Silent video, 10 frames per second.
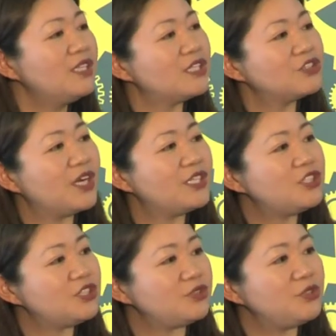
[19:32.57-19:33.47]
They're trying
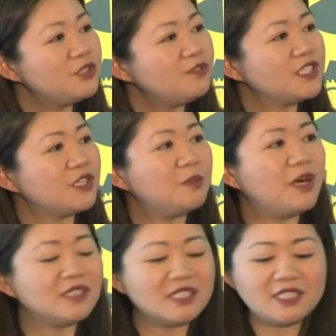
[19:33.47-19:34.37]
to use fiscal
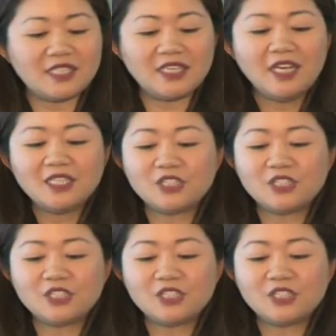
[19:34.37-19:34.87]
policy,